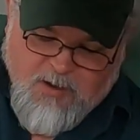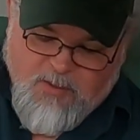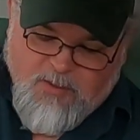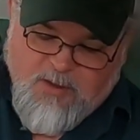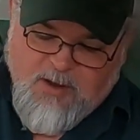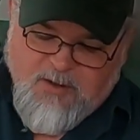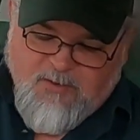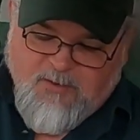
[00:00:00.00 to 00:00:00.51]

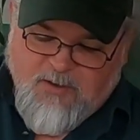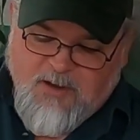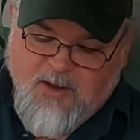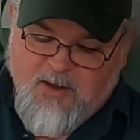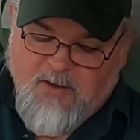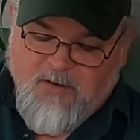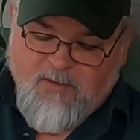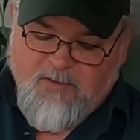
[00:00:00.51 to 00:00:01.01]
This
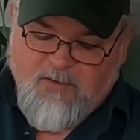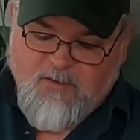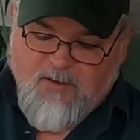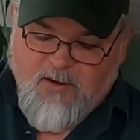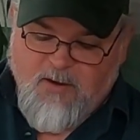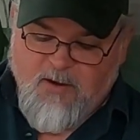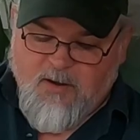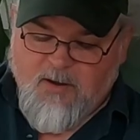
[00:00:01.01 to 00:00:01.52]
is
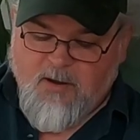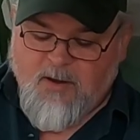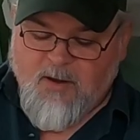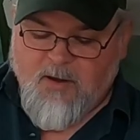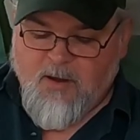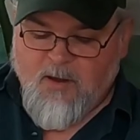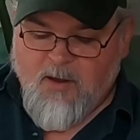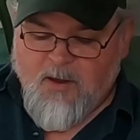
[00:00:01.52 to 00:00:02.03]

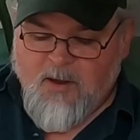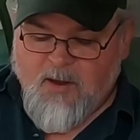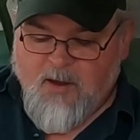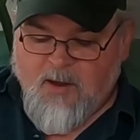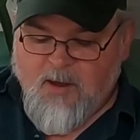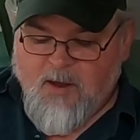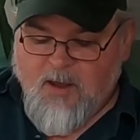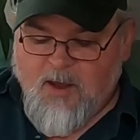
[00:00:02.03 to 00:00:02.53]

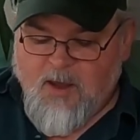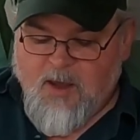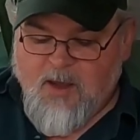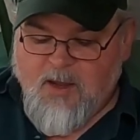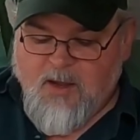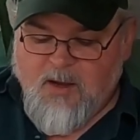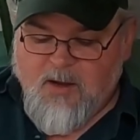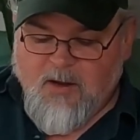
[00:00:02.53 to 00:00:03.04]

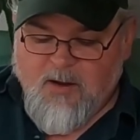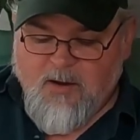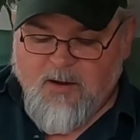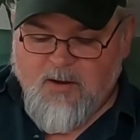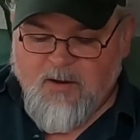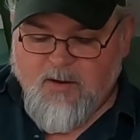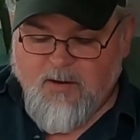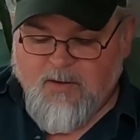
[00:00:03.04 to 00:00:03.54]
a
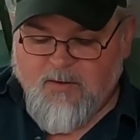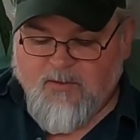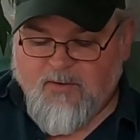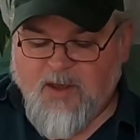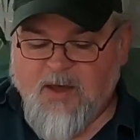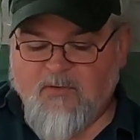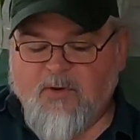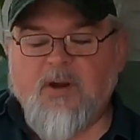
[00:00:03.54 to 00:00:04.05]

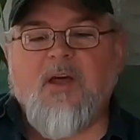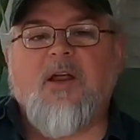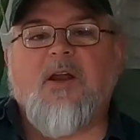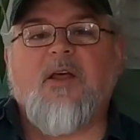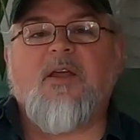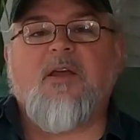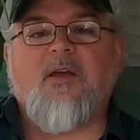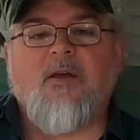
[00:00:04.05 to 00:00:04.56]

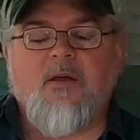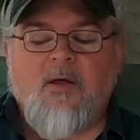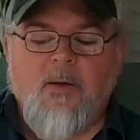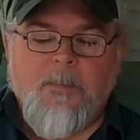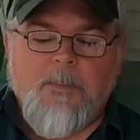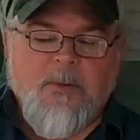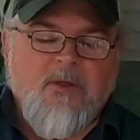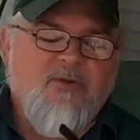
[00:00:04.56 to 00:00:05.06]
Savinelli.
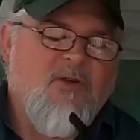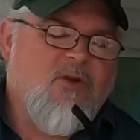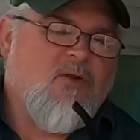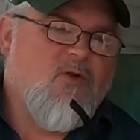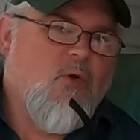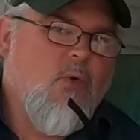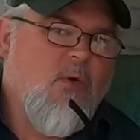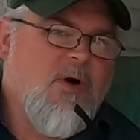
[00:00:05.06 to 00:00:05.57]
It's a
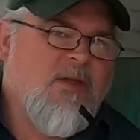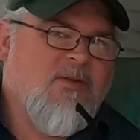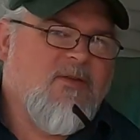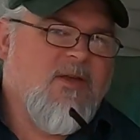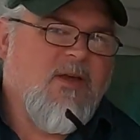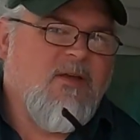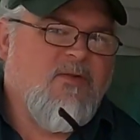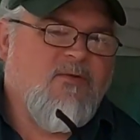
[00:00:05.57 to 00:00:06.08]

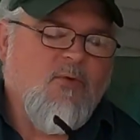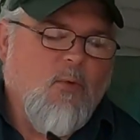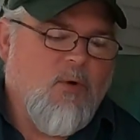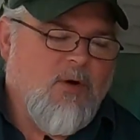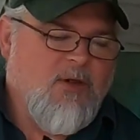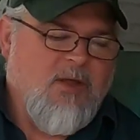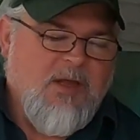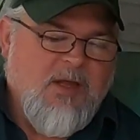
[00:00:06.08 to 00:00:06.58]

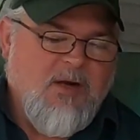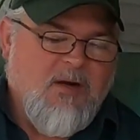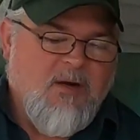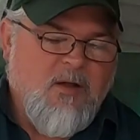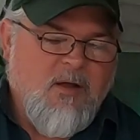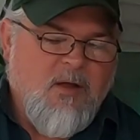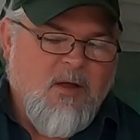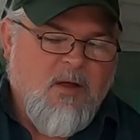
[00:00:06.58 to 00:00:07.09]
2614,
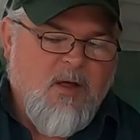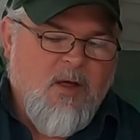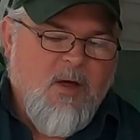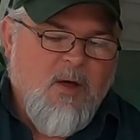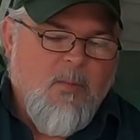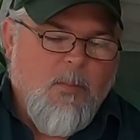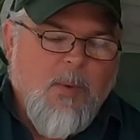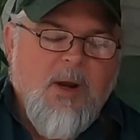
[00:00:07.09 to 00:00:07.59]

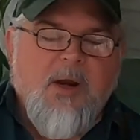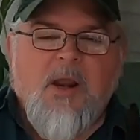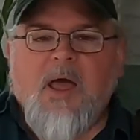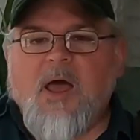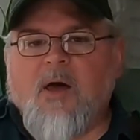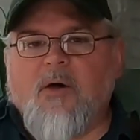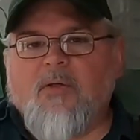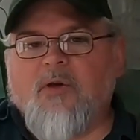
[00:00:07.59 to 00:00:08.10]
but
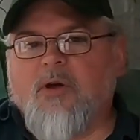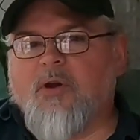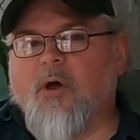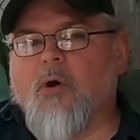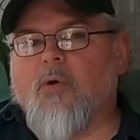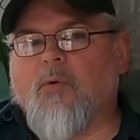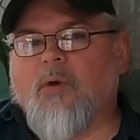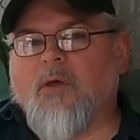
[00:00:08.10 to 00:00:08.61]
now they're
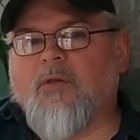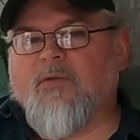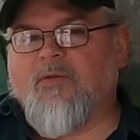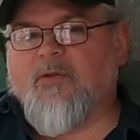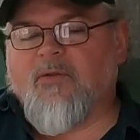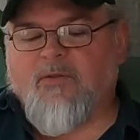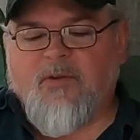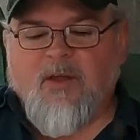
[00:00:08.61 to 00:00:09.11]
known as
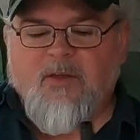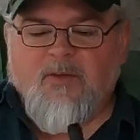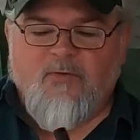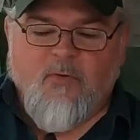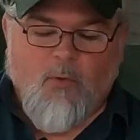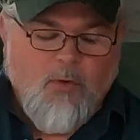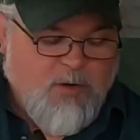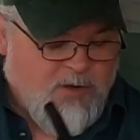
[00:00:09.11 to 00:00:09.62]
the
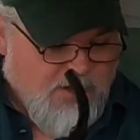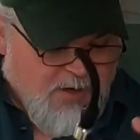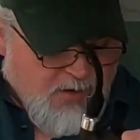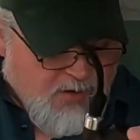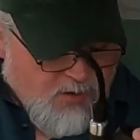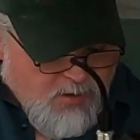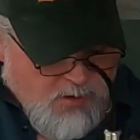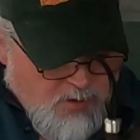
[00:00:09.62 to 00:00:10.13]

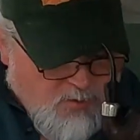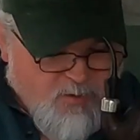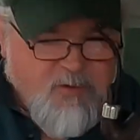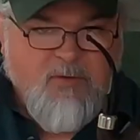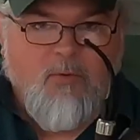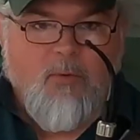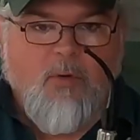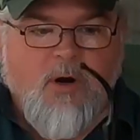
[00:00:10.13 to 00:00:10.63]
614.
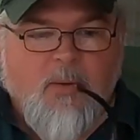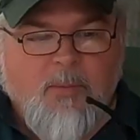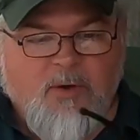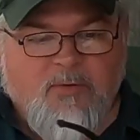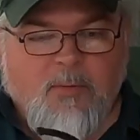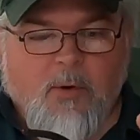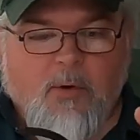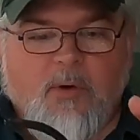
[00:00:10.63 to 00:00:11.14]
This is the one I'll be
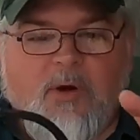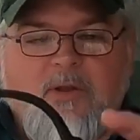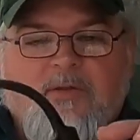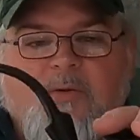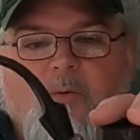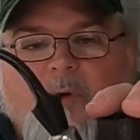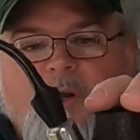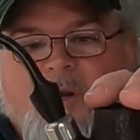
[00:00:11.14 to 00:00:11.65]
smoking. This
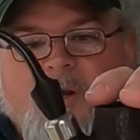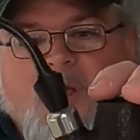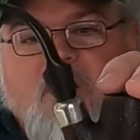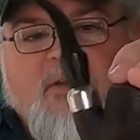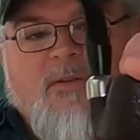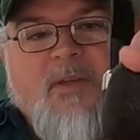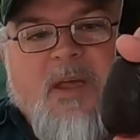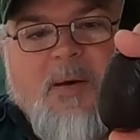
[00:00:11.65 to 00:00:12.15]
is a really
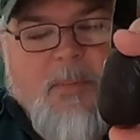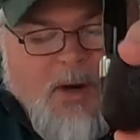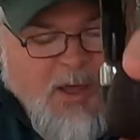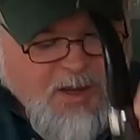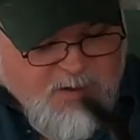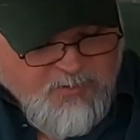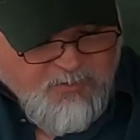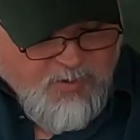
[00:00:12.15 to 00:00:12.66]
nice
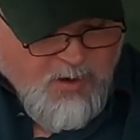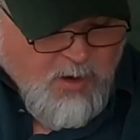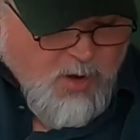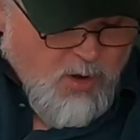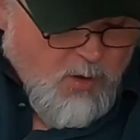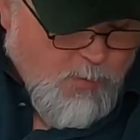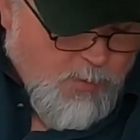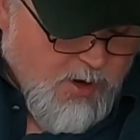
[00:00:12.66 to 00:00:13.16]
sandblast,
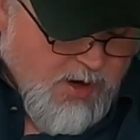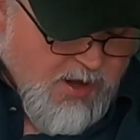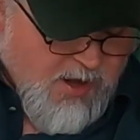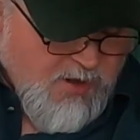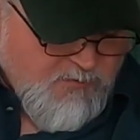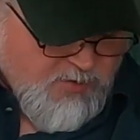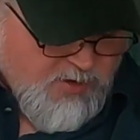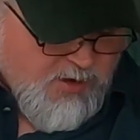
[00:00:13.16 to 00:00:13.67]
but I
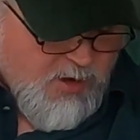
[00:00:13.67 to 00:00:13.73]
have it